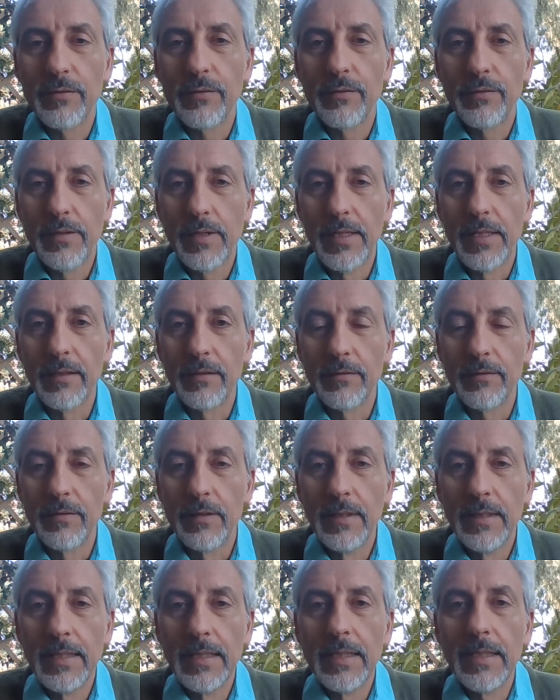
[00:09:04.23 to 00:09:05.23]
to things
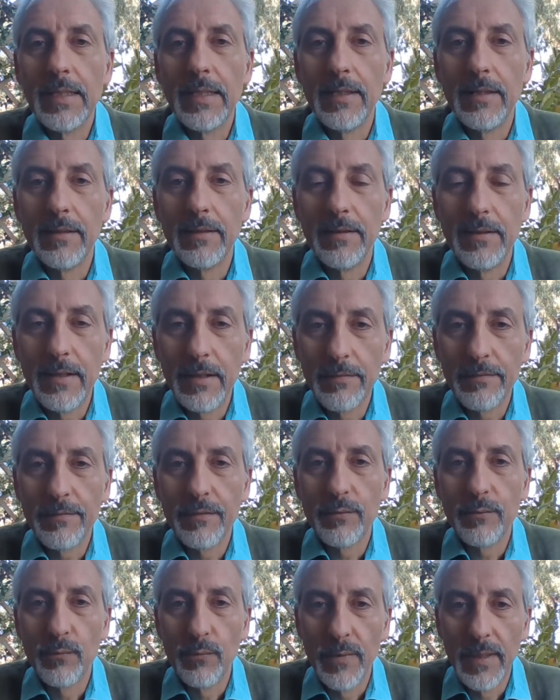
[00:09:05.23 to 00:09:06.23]
in a
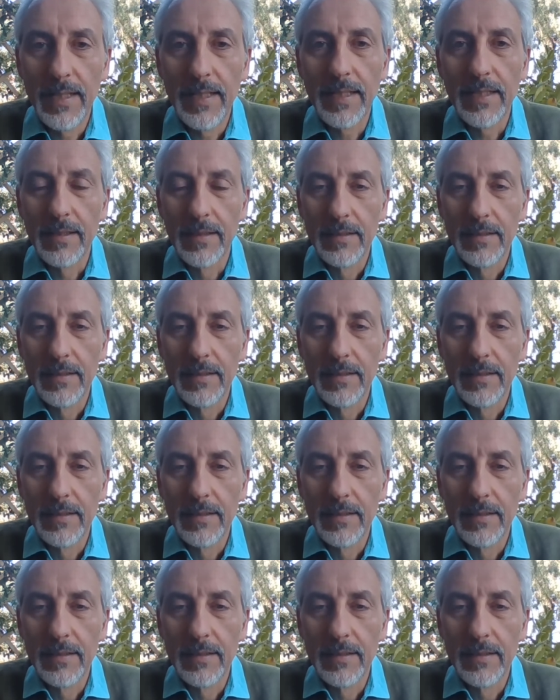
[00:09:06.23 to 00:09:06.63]
different way.